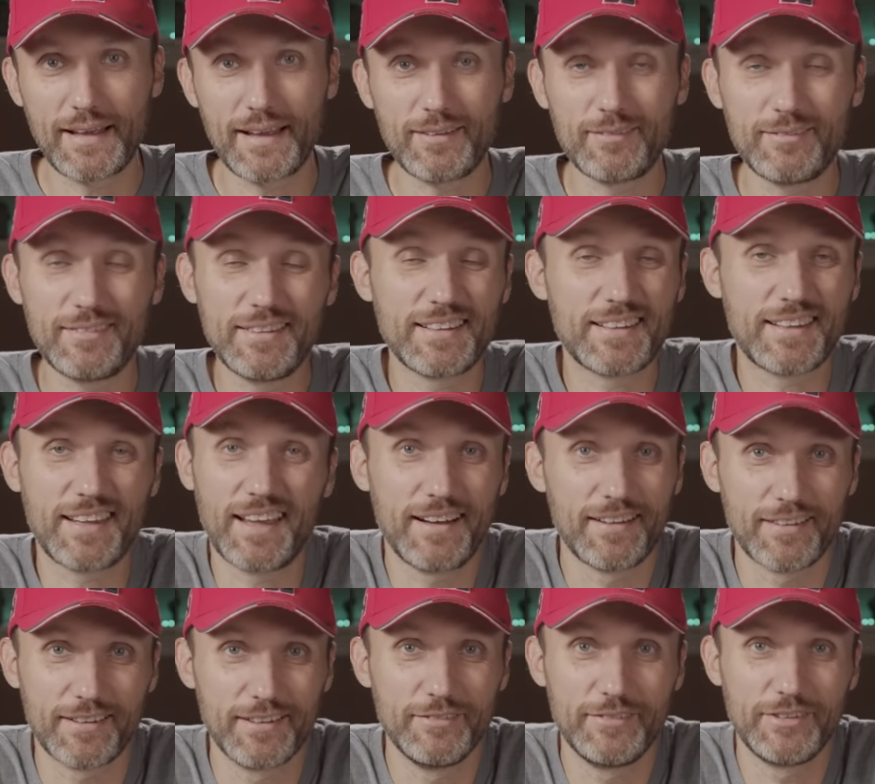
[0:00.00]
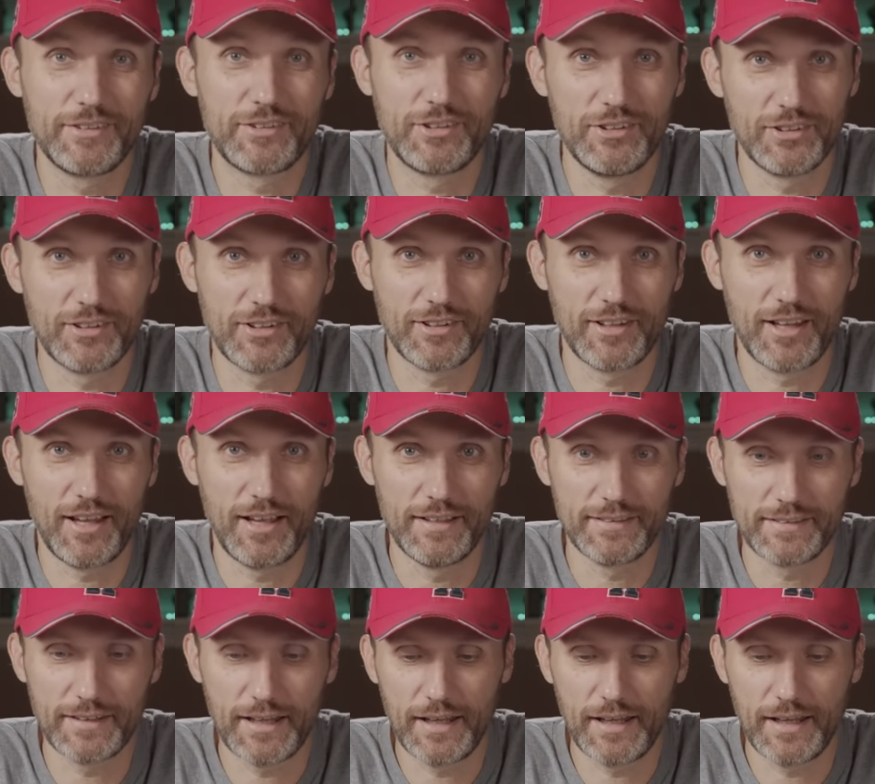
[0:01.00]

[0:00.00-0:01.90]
I don't really care if it's good or not.